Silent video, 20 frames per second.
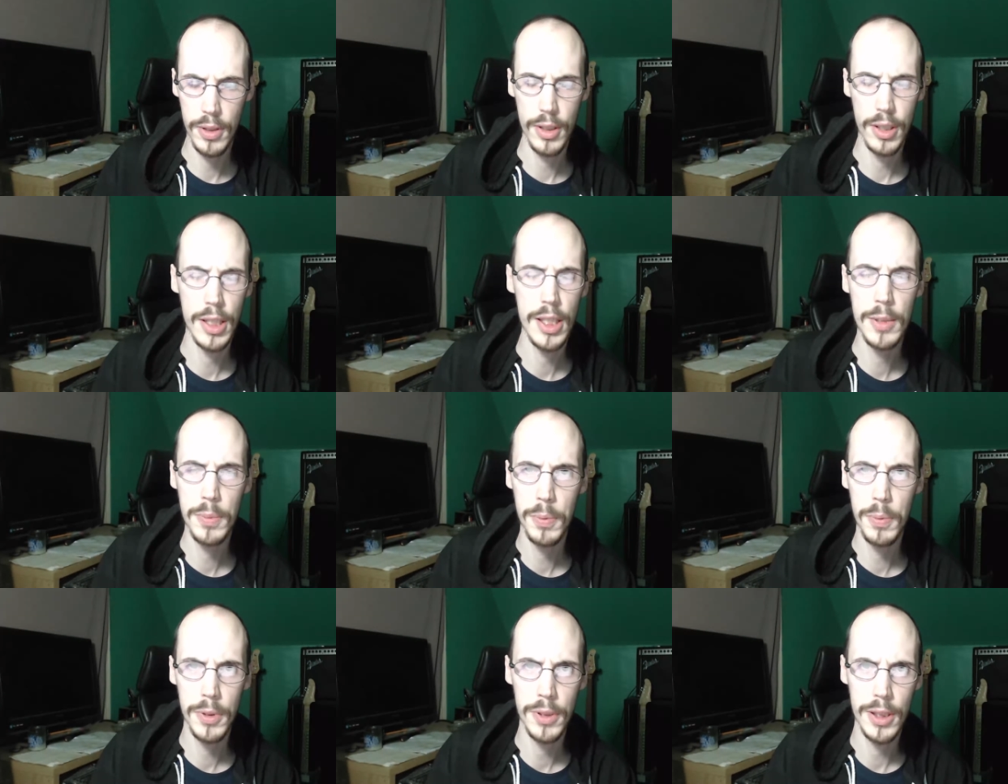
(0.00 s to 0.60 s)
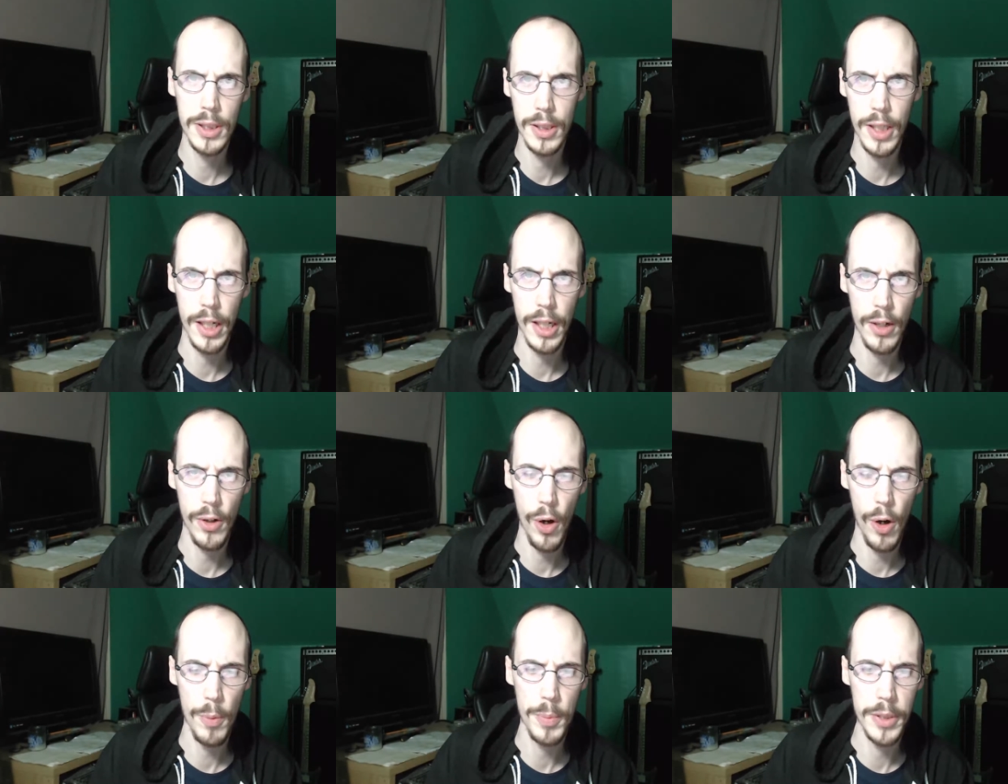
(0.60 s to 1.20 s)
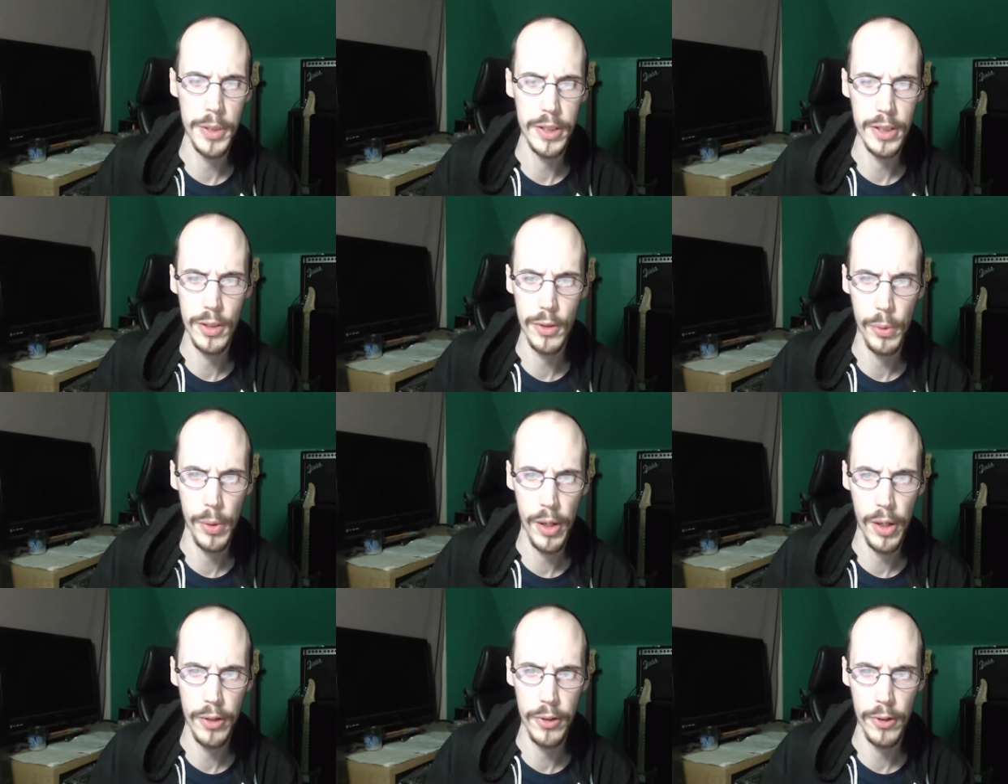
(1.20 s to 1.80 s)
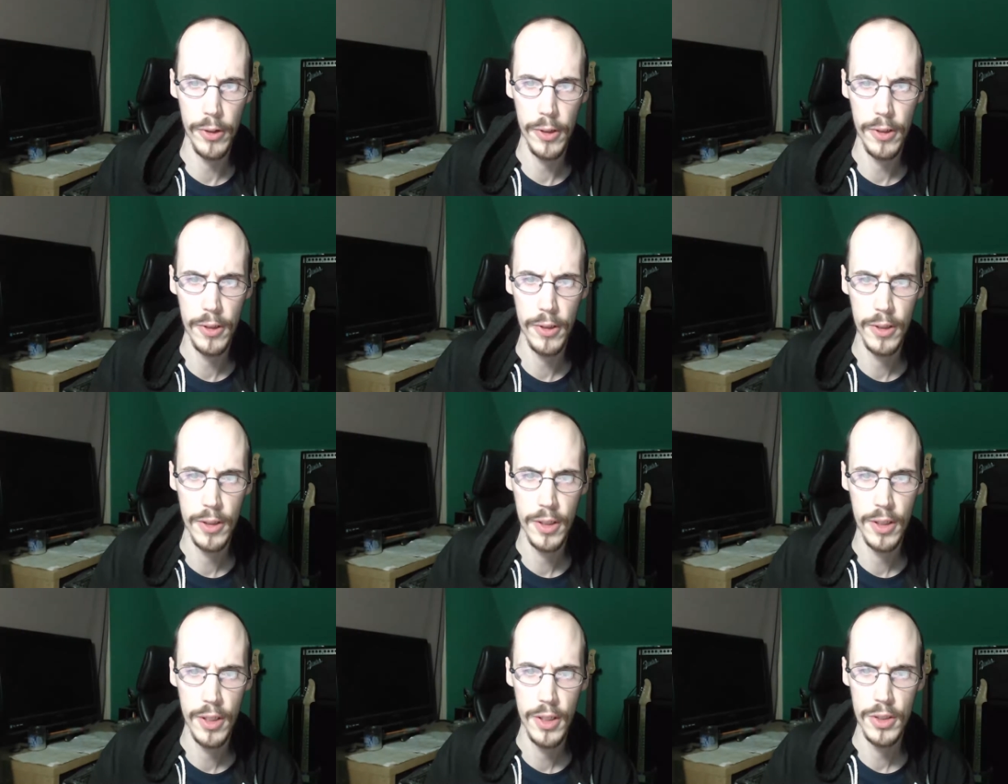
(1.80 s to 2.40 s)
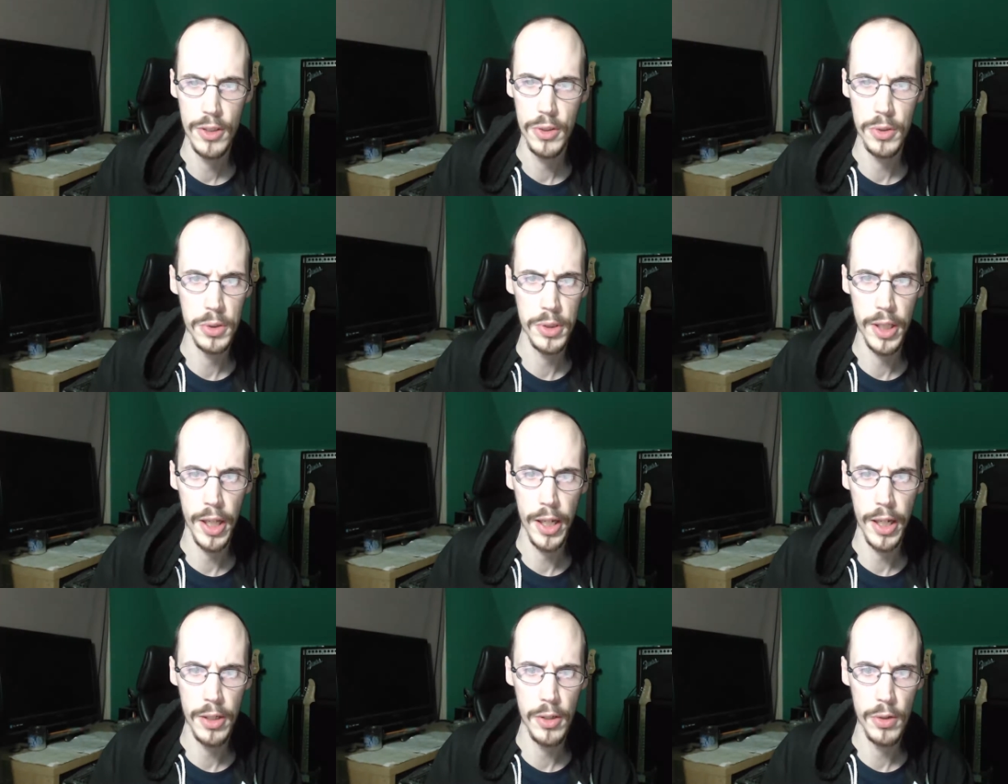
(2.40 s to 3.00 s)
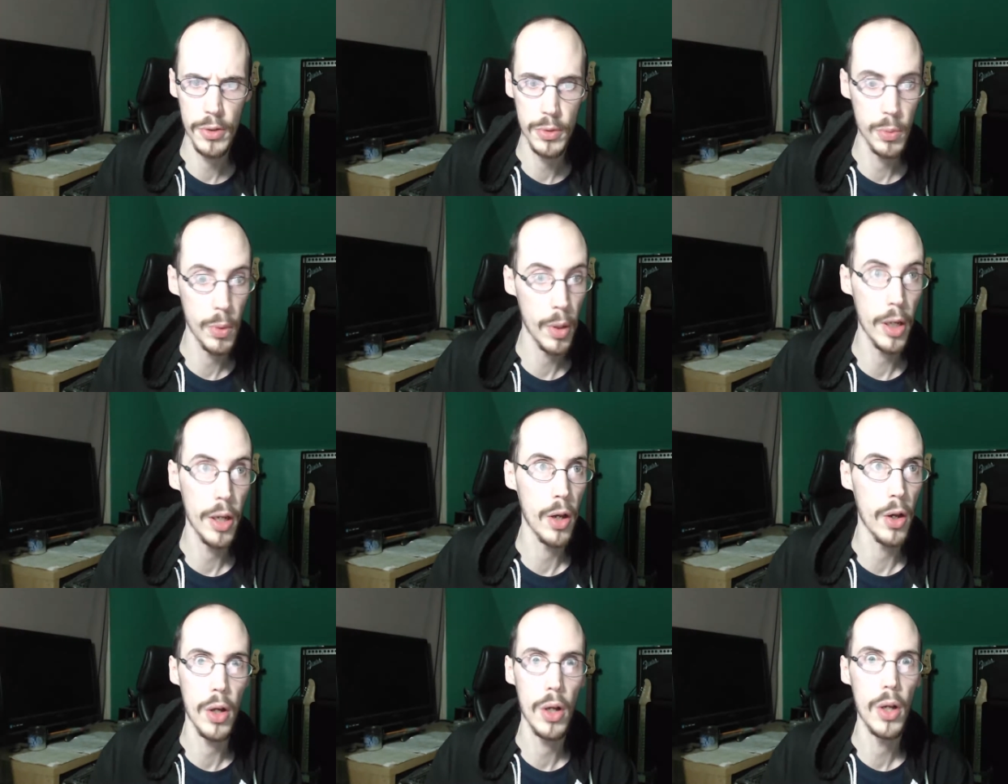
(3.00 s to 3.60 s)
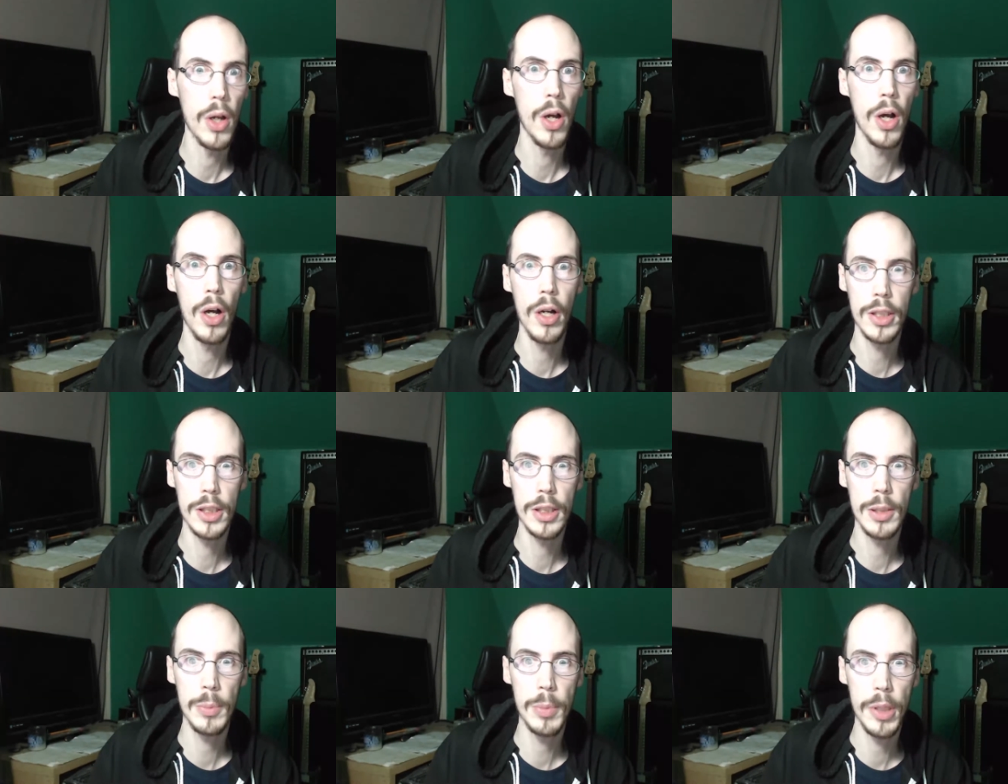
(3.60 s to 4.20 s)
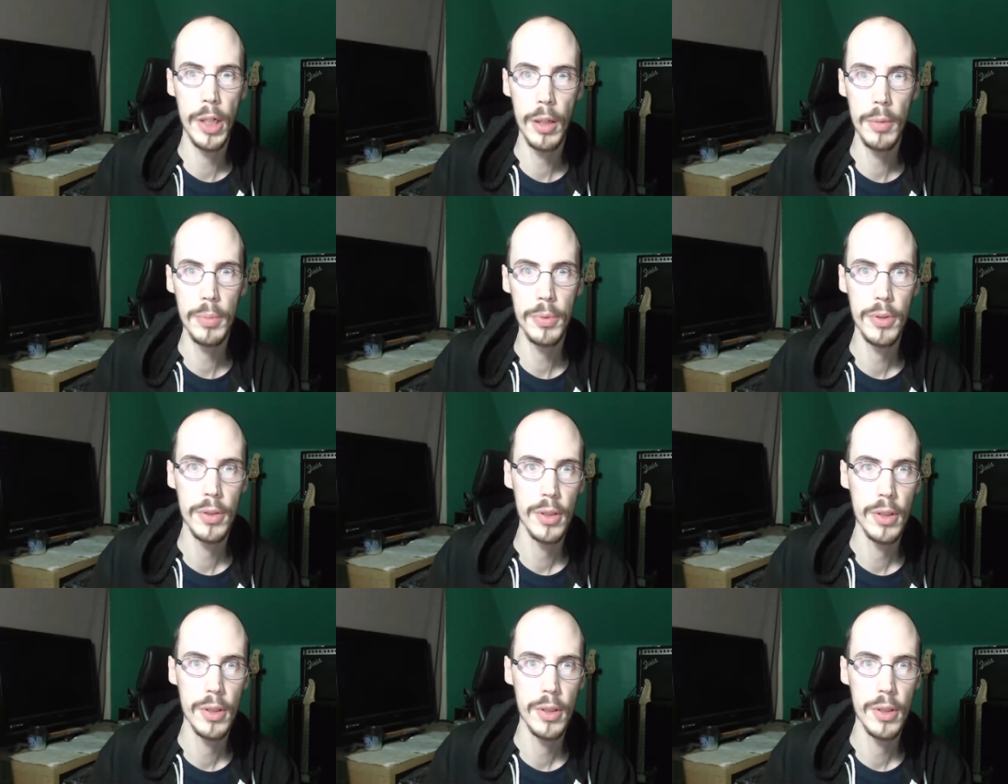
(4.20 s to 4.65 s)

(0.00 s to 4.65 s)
this prince is like car beeps irregular. She's like, knows what, is something up?